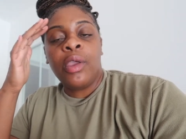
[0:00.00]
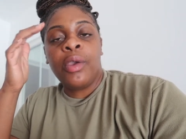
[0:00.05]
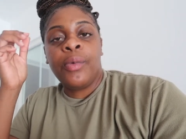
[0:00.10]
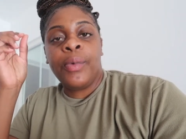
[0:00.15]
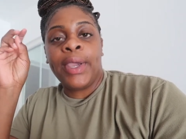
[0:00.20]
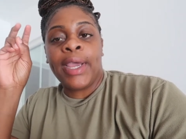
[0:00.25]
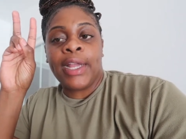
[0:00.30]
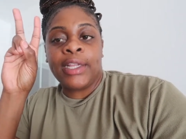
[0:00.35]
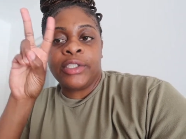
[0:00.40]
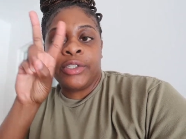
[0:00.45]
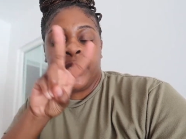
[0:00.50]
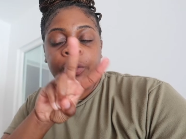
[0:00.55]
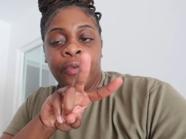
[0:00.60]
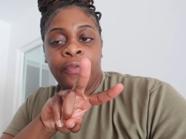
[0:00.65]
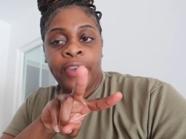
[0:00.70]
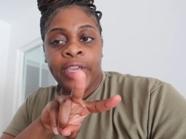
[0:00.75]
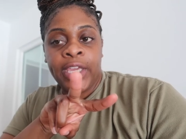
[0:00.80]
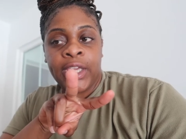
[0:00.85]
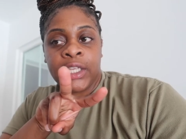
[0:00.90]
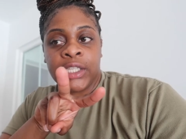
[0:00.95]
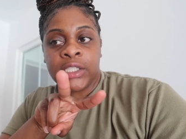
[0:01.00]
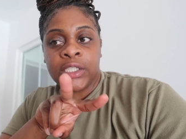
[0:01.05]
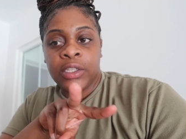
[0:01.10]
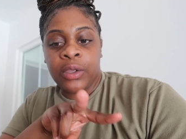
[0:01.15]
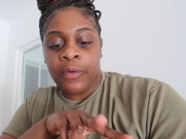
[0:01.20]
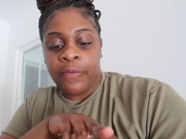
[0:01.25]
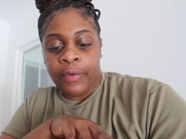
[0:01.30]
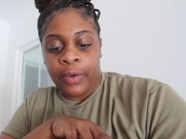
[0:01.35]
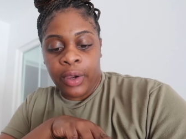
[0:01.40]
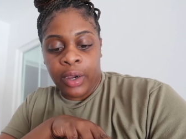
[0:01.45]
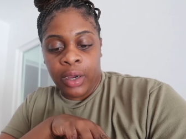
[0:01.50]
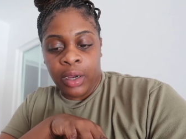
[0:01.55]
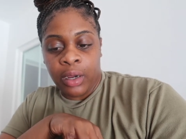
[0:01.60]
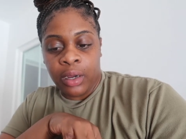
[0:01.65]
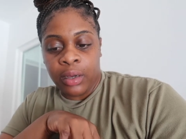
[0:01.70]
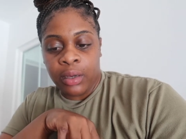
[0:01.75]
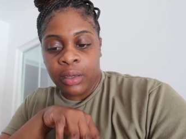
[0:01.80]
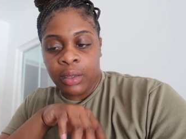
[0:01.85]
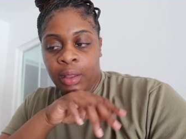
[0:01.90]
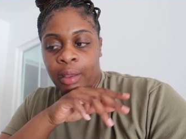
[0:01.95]
We got 2 pins so
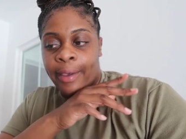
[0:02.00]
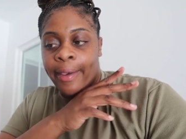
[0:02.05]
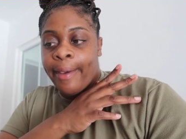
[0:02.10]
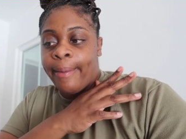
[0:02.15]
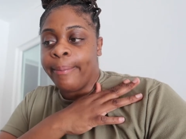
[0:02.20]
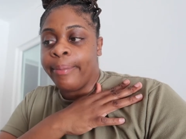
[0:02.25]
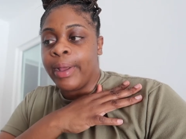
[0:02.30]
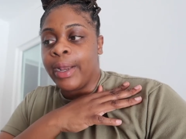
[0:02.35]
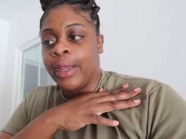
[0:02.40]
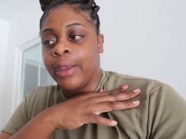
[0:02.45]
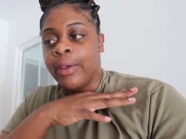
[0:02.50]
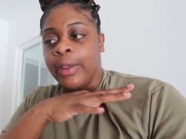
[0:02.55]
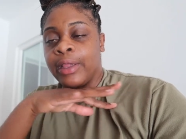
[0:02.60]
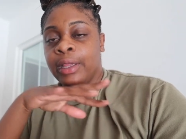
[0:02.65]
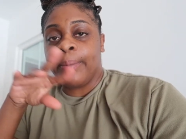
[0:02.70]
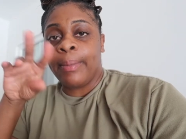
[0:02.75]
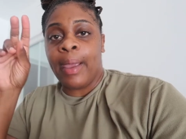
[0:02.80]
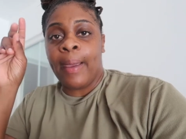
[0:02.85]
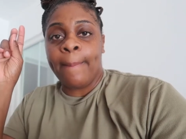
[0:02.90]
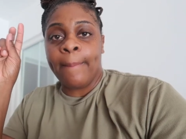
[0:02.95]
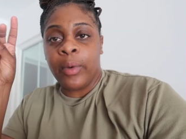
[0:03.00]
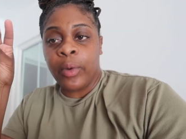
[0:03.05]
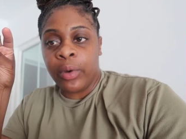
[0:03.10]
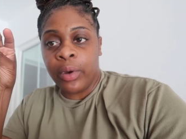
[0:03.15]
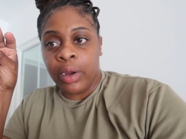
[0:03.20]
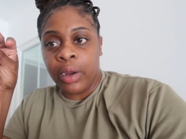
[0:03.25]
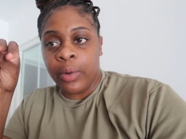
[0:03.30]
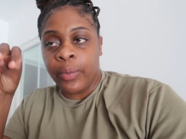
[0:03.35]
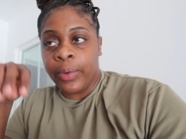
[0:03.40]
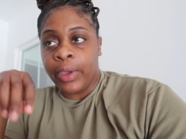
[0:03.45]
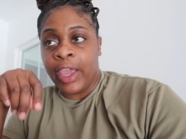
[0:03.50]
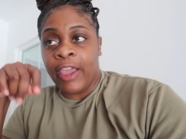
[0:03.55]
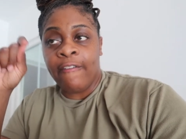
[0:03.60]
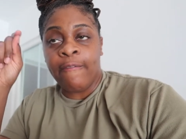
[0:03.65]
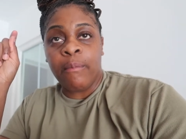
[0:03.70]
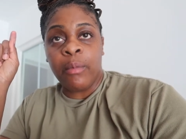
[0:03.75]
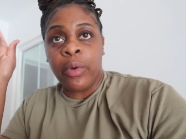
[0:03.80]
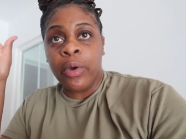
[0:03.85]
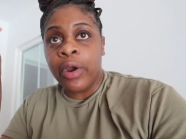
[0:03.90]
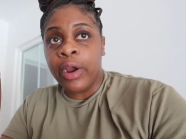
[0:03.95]
far. I'm probably gonna have to buy more. We
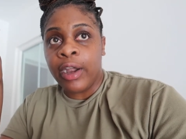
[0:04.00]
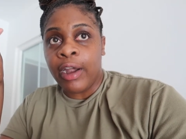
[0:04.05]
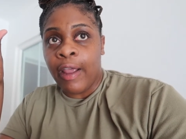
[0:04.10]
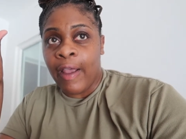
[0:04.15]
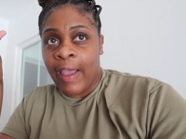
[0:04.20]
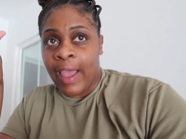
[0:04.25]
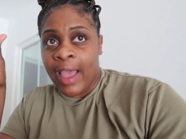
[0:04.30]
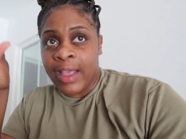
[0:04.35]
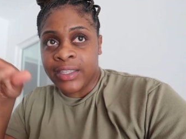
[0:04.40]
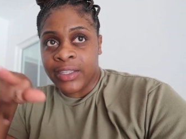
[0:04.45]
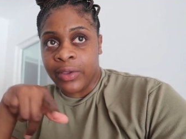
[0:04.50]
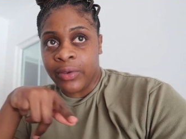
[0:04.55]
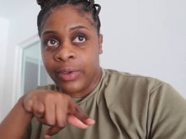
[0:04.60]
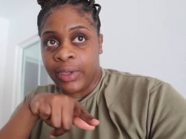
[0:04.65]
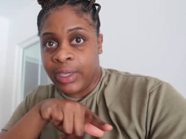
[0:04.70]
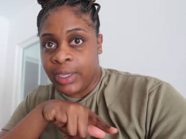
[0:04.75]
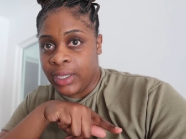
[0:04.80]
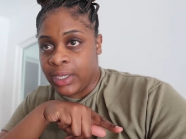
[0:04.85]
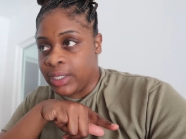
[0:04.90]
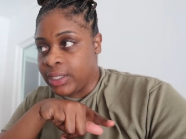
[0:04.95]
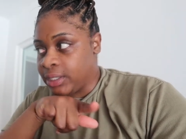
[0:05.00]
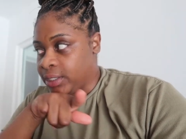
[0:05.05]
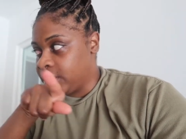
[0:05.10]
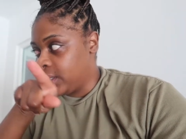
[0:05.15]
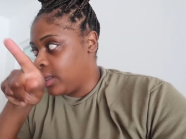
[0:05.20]
have more in our household goods,